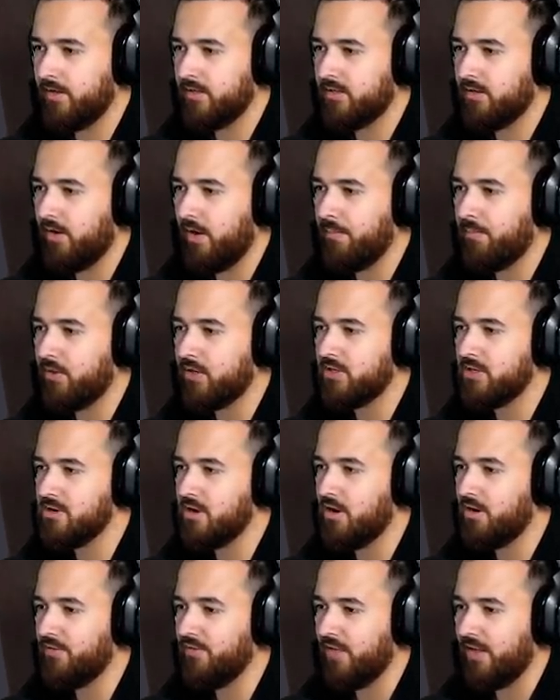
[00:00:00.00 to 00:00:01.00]
so I brushed the
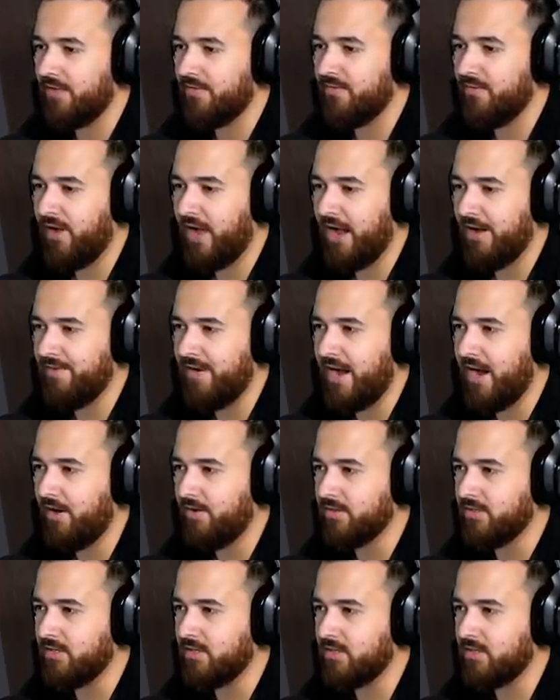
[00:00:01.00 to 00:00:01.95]
dog for like five hours.